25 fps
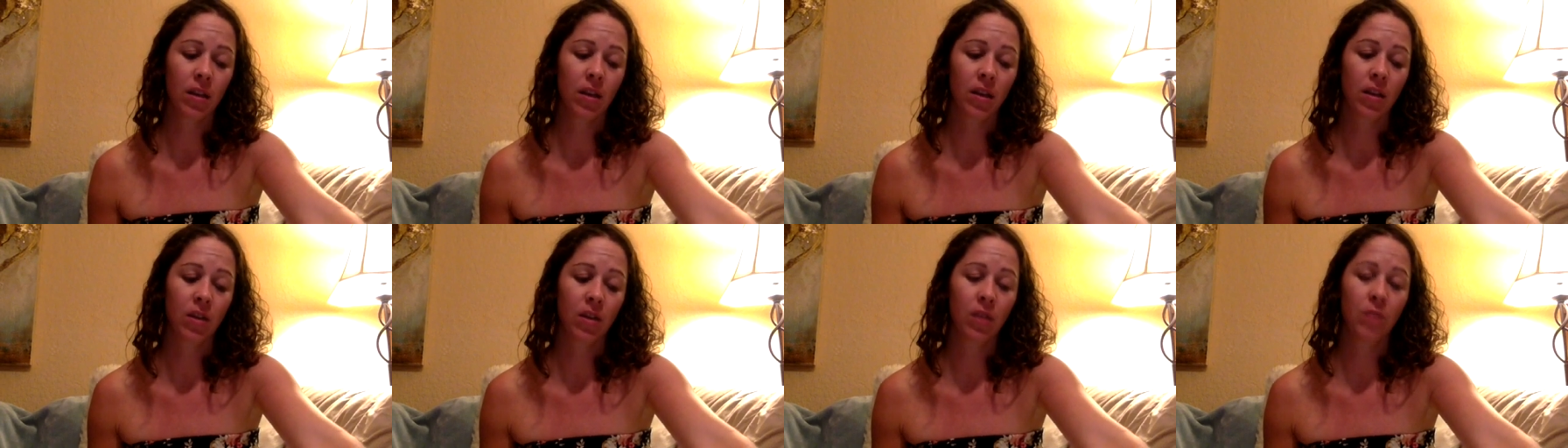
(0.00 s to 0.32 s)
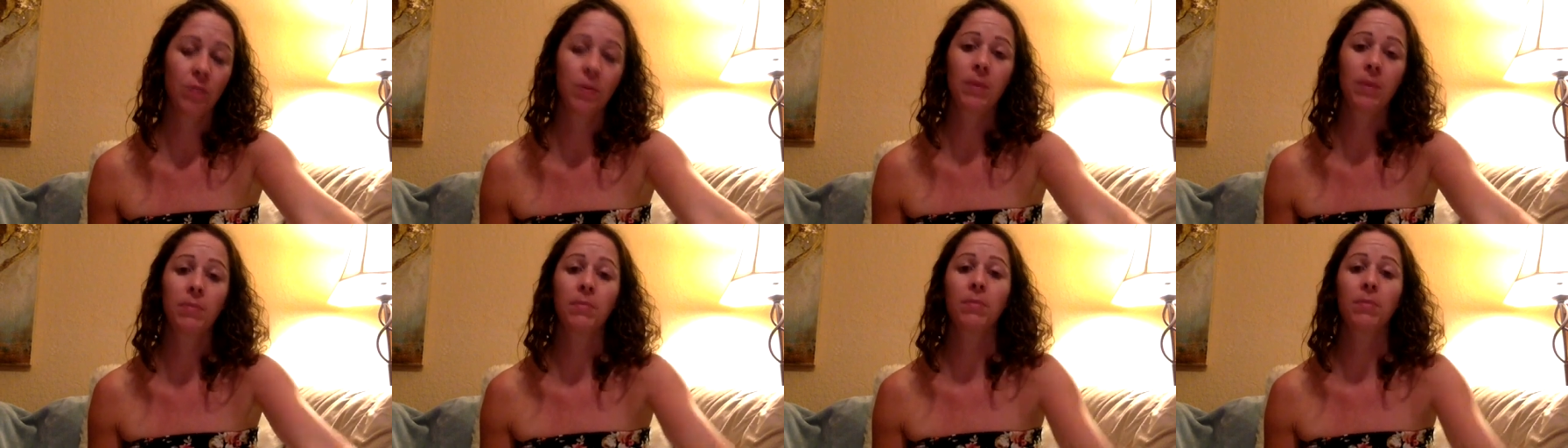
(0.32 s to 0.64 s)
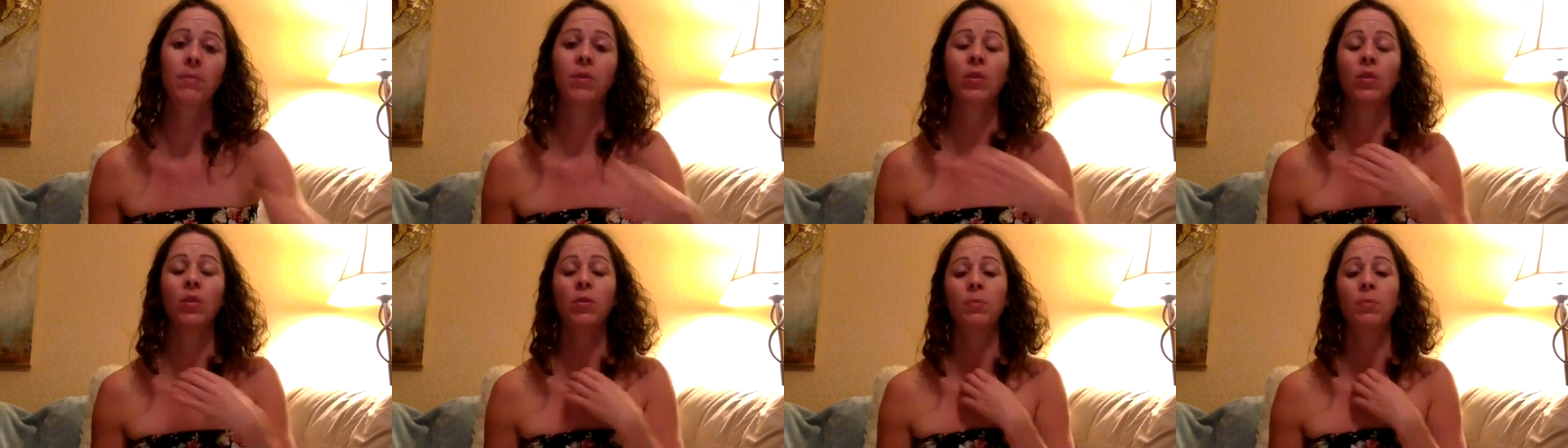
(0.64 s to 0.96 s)
You
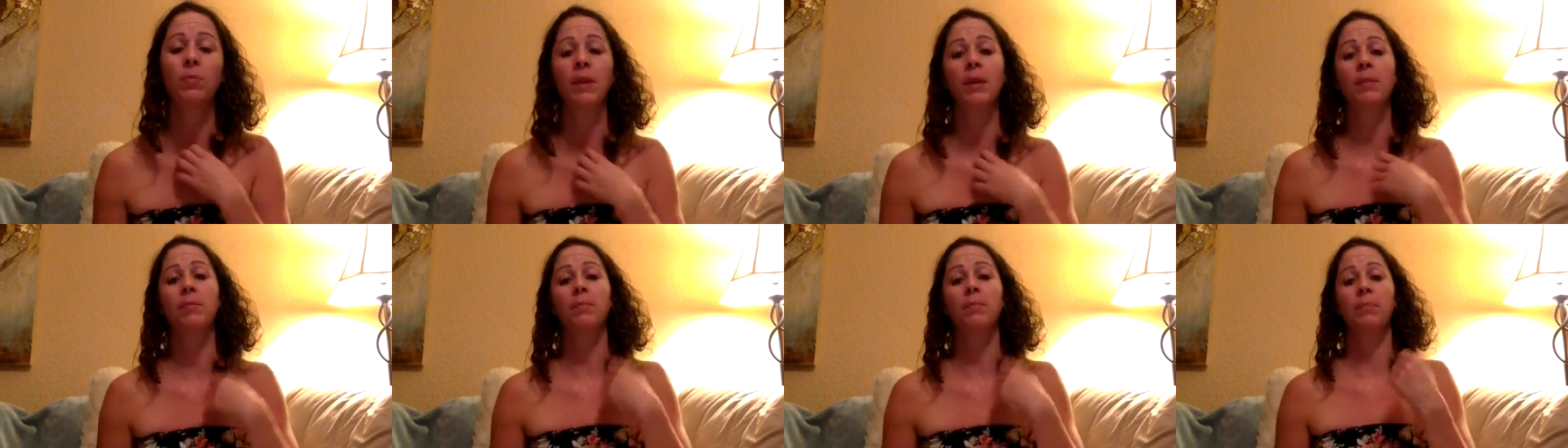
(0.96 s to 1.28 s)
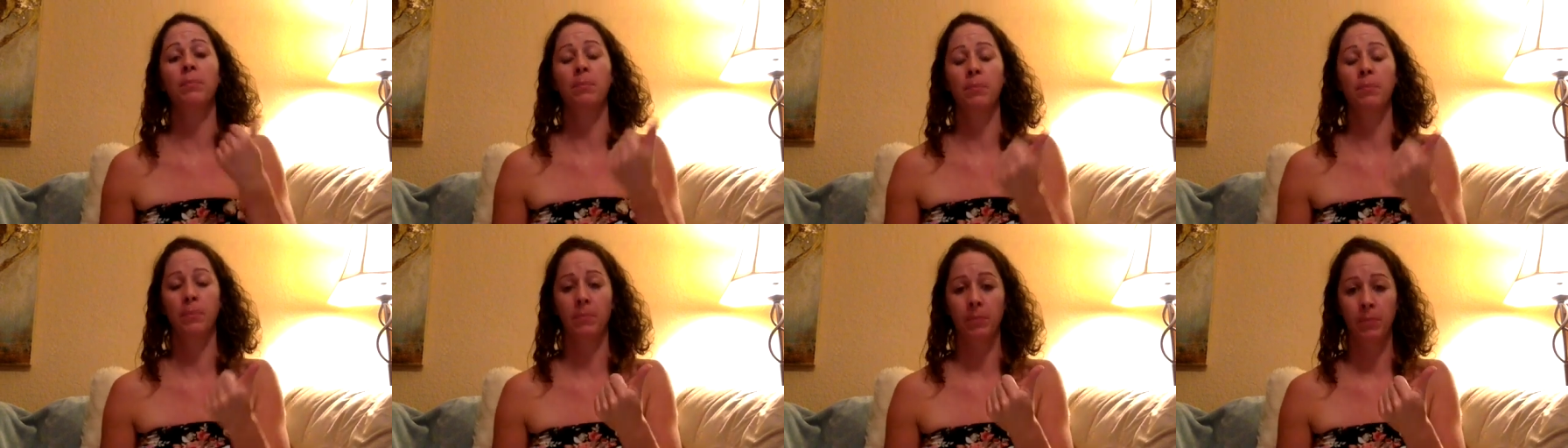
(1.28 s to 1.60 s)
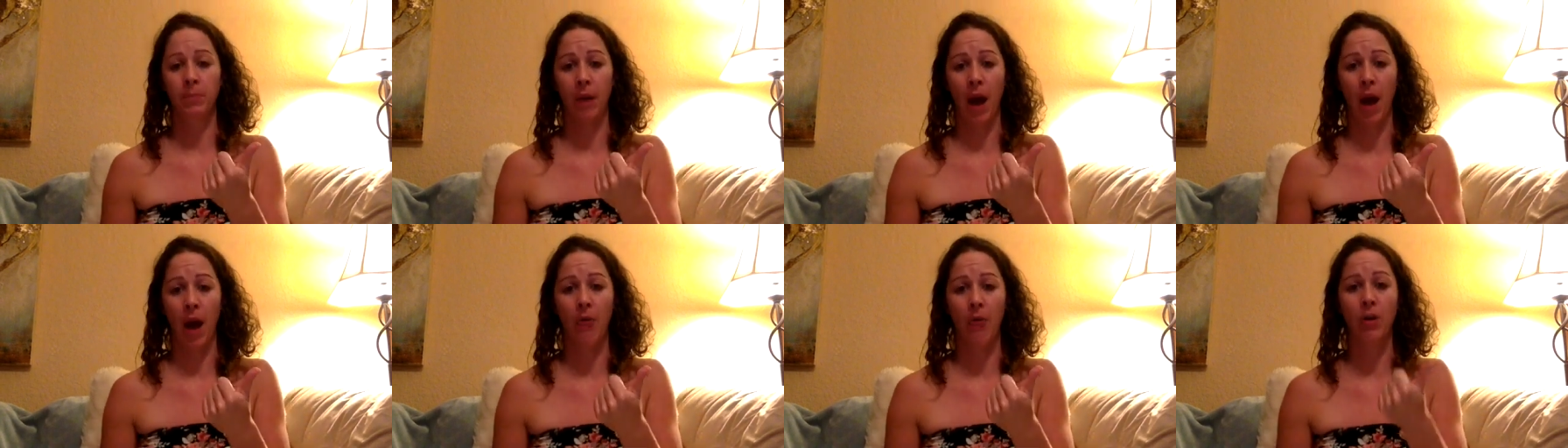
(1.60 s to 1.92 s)
be
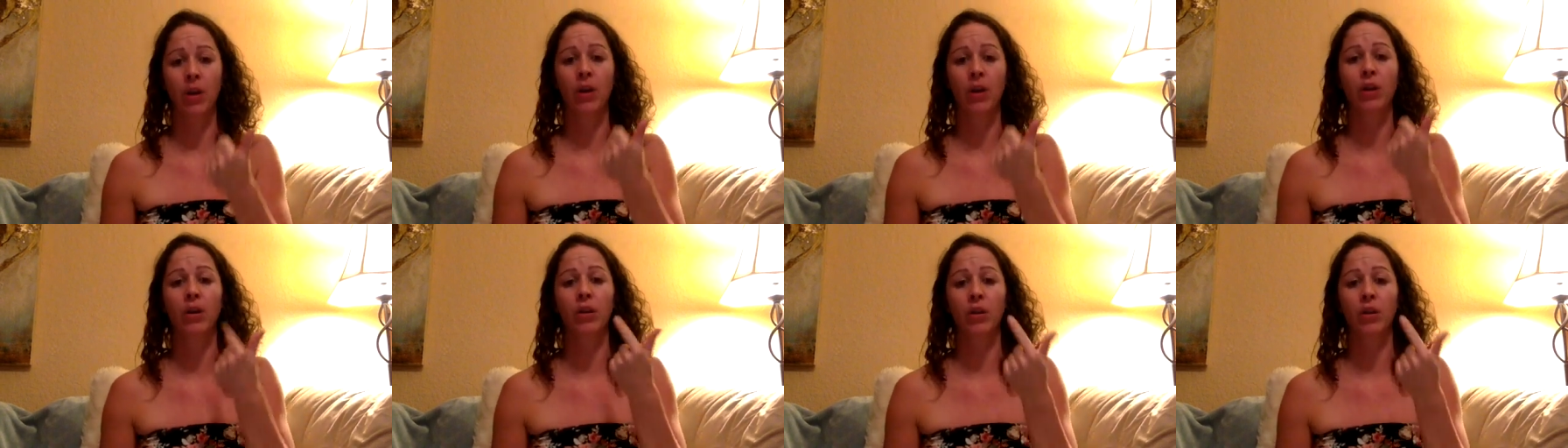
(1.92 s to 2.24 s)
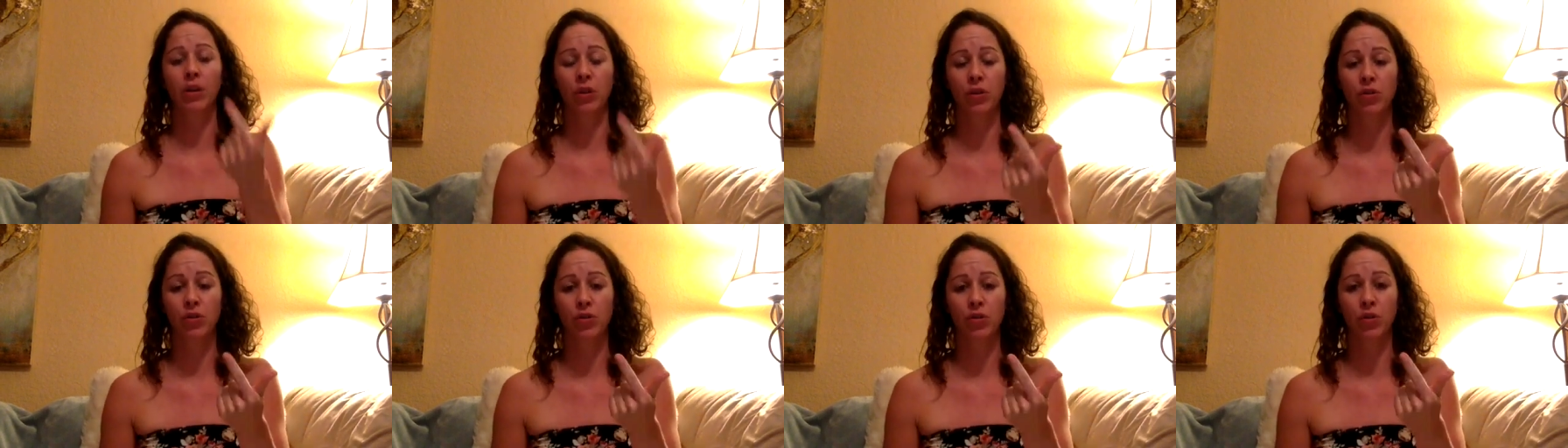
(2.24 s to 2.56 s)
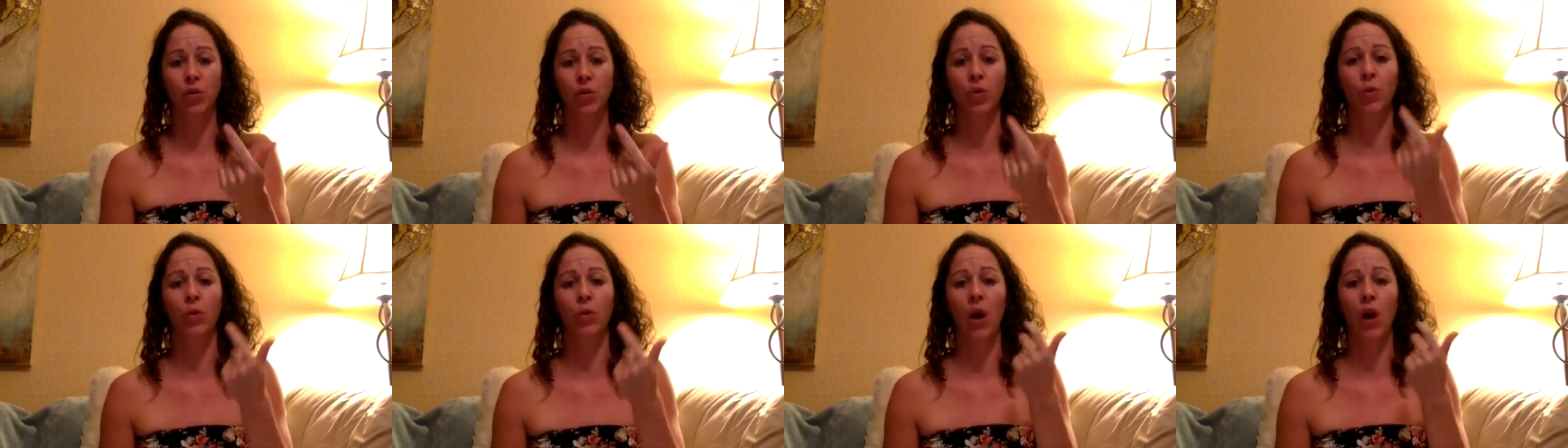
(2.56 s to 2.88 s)
power,
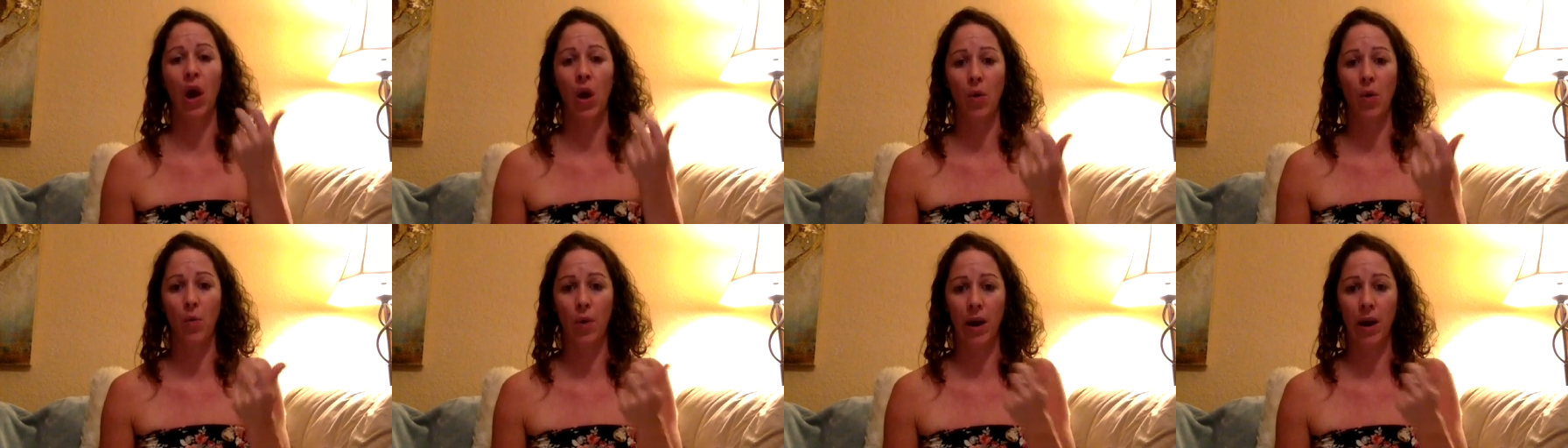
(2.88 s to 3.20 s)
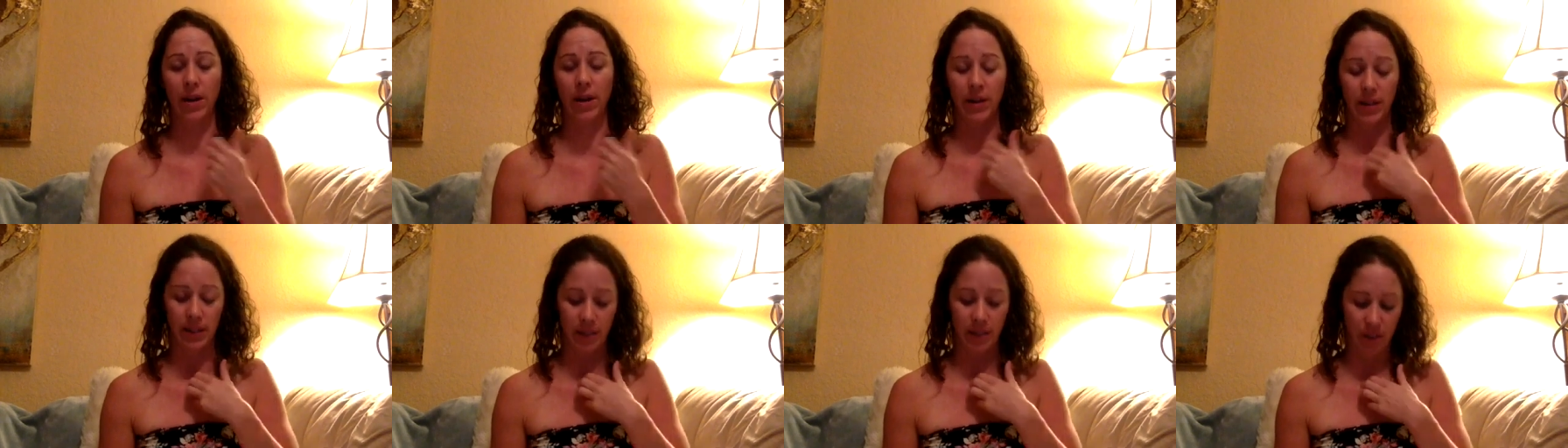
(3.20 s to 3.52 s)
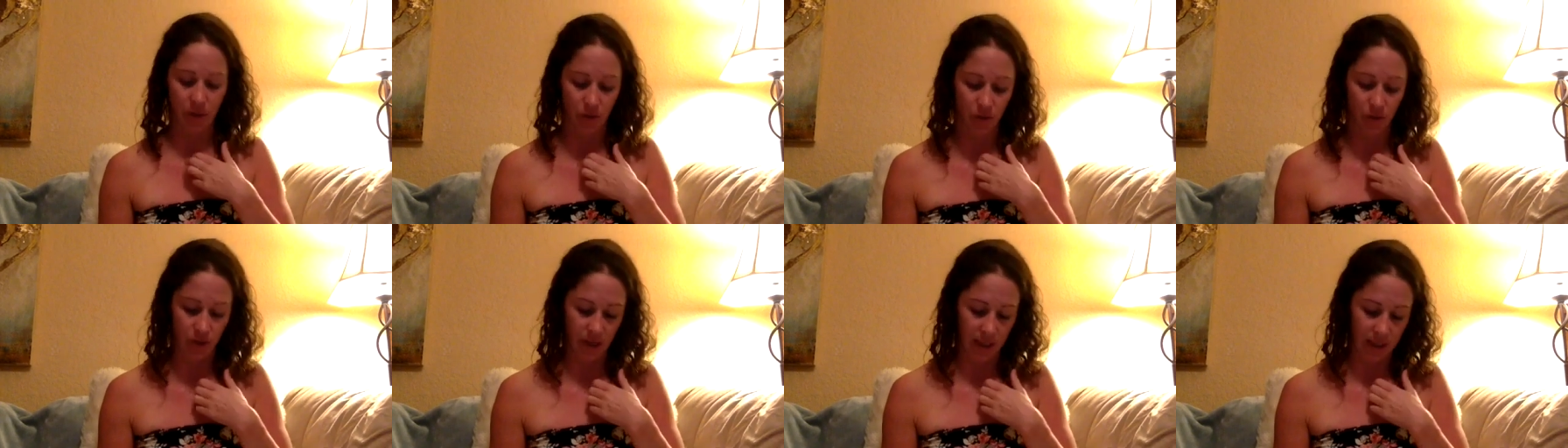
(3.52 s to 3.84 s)
control, awareness,
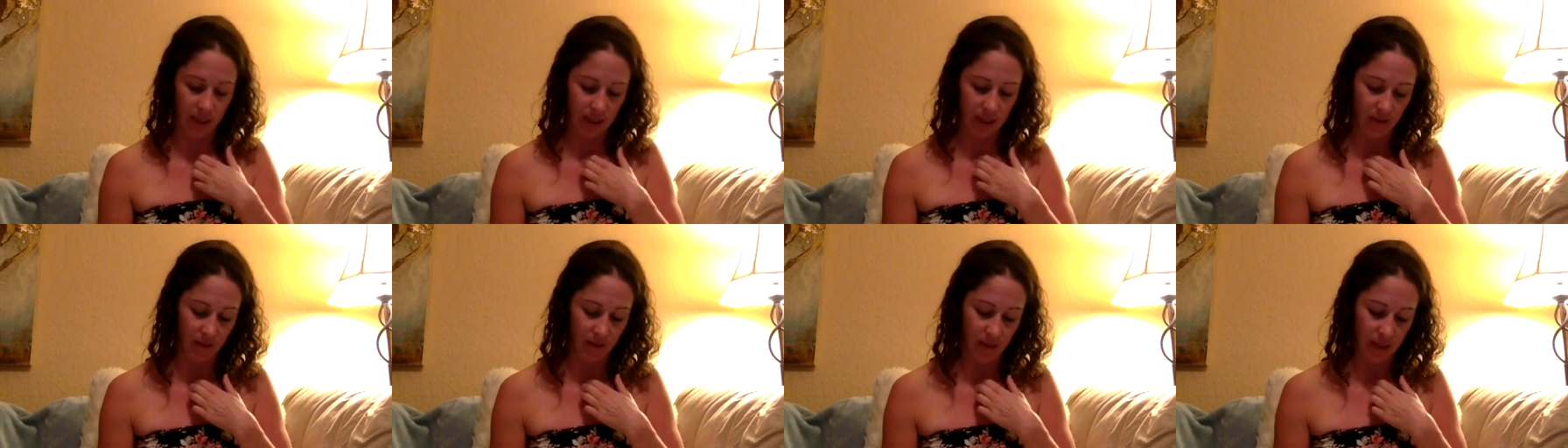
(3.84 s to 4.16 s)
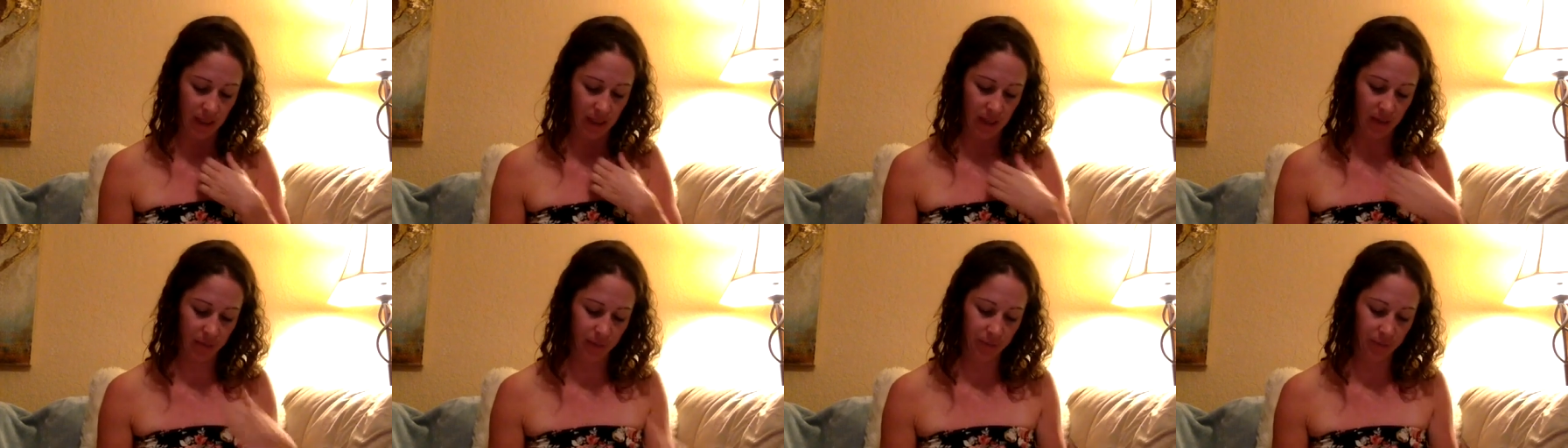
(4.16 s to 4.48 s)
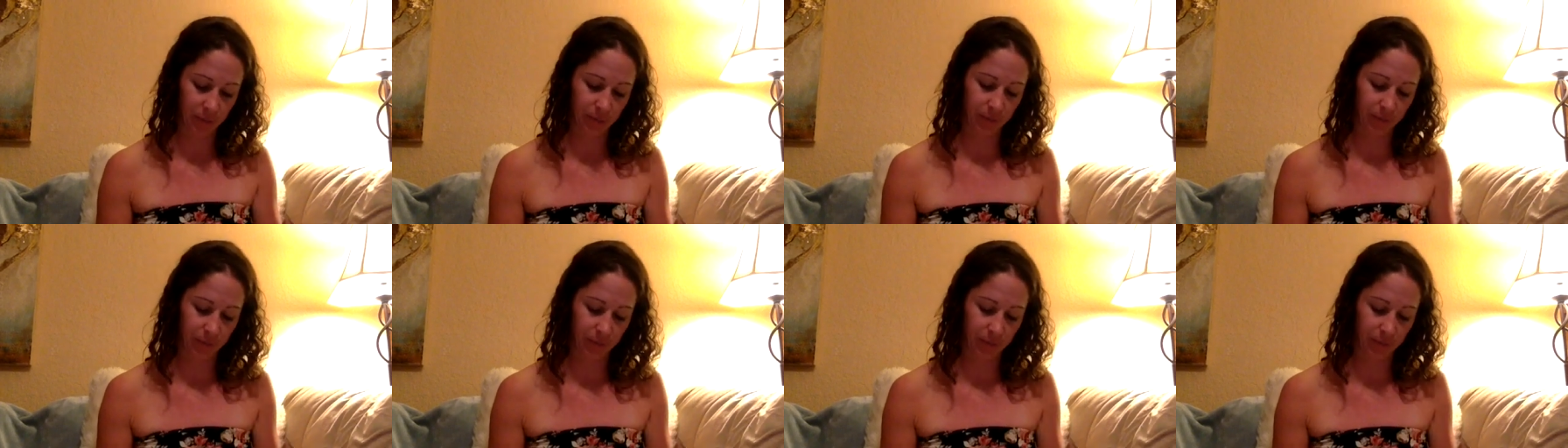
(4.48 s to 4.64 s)
creativity.